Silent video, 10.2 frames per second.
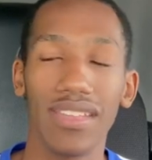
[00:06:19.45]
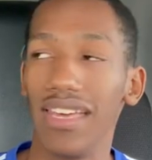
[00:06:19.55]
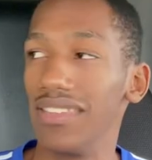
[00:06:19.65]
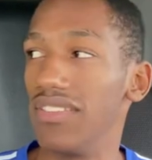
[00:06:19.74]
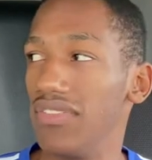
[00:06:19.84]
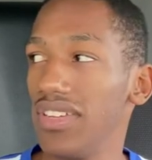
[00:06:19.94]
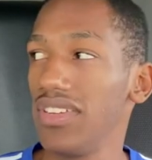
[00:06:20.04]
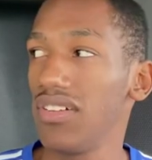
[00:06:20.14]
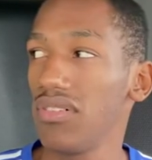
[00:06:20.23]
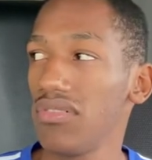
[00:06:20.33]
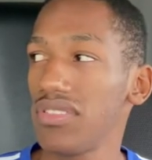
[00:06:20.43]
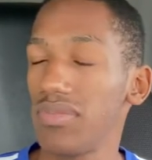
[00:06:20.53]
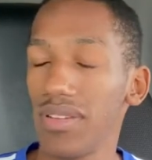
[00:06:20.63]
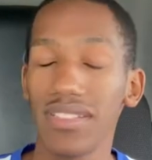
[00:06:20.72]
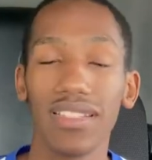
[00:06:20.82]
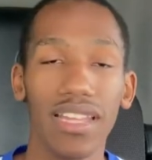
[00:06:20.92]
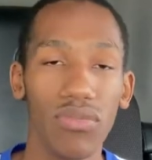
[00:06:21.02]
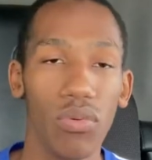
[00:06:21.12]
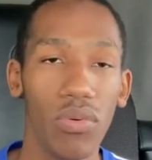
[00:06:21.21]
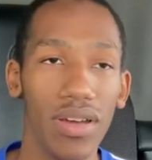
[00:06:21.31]
Now the videos, especially
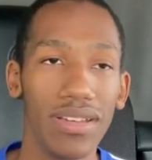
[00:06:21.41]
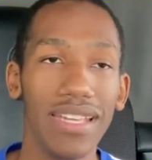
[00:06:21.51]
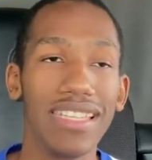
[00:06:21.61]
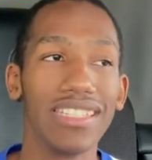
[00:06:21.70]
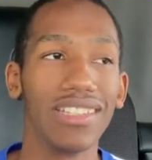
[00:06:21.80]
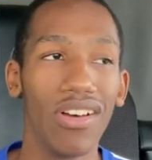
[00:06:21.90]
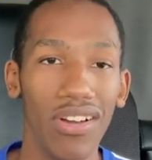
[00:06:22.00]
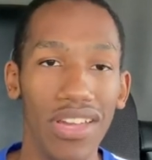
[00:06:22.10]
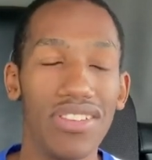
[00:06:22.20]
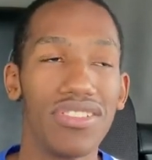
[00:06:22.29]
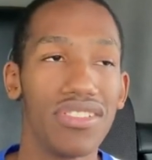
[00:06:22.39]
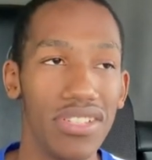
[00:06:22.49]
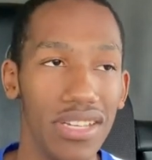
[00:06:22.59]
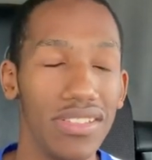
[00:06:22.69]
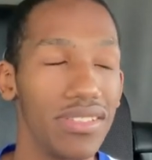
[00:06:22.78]
level 1, it's long as shit.